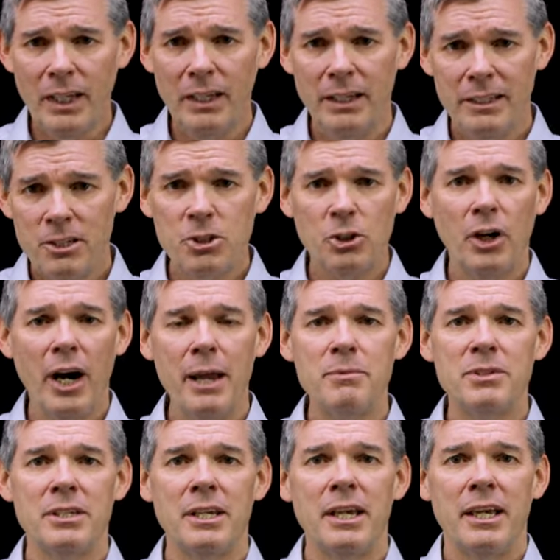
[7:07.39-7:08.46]
uh, it
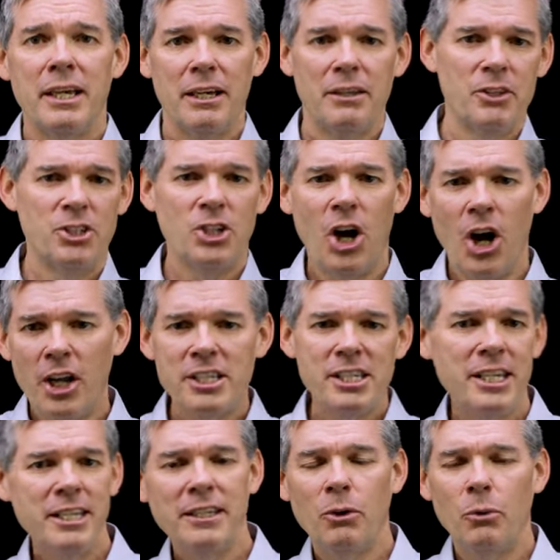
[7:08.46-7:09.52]
describes uh, the
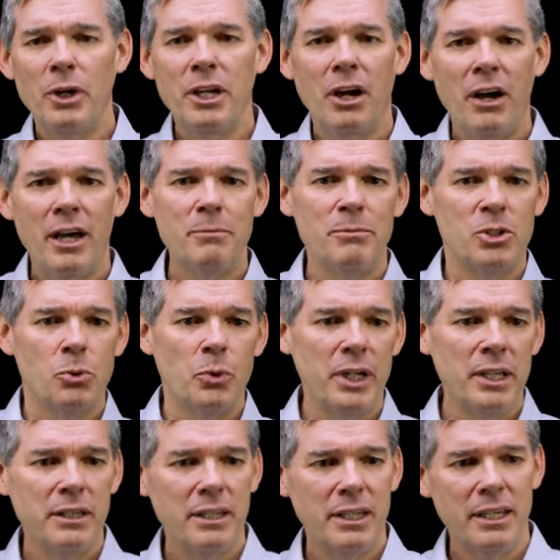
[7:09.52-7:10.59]
taunting that went on
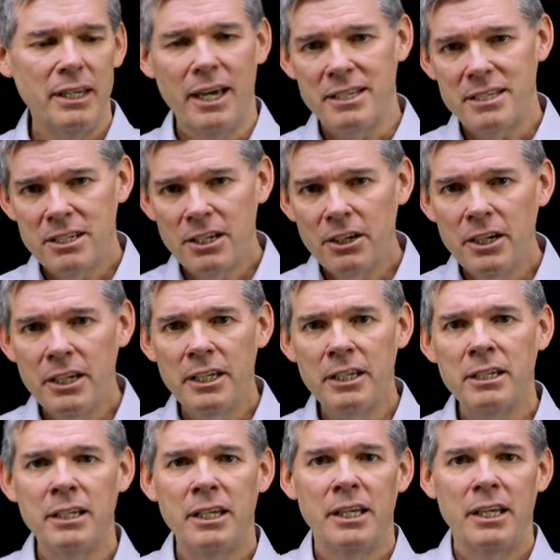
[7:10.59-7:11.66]
between the
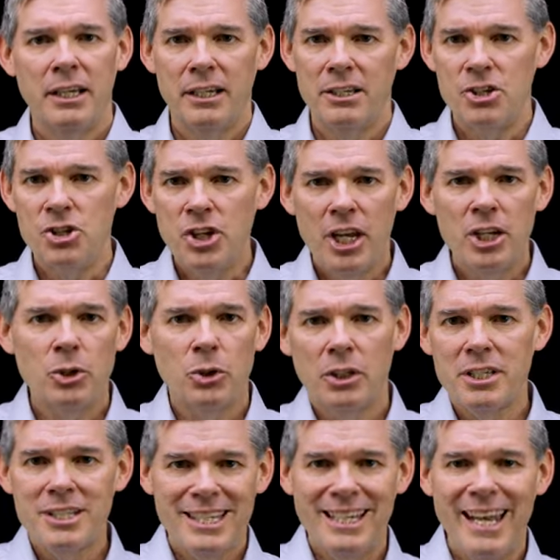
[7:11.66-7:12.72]
Assyrian uh,
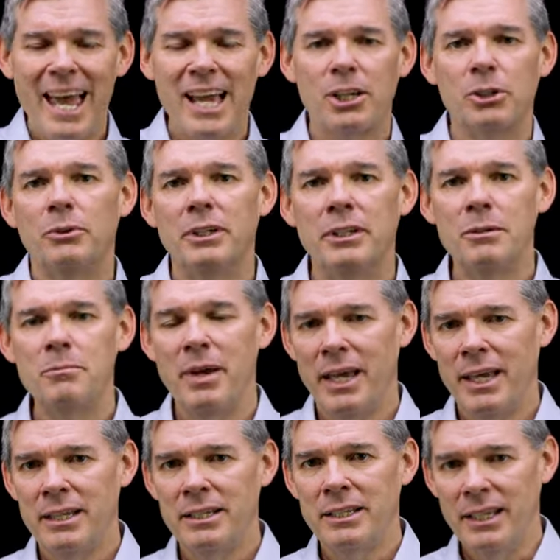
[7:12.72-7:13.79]
general Sennacherib
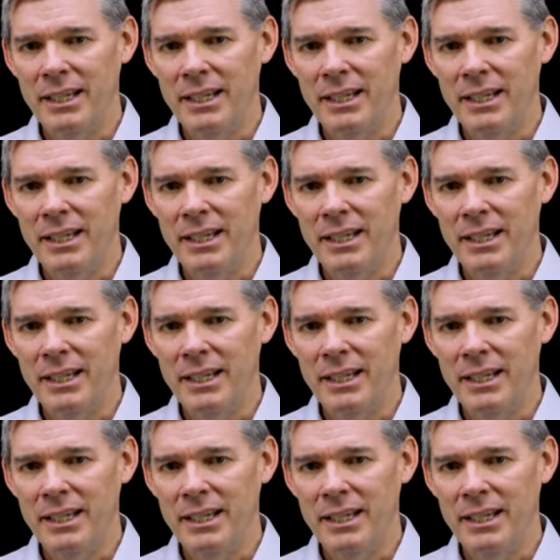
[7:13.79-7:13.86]
and,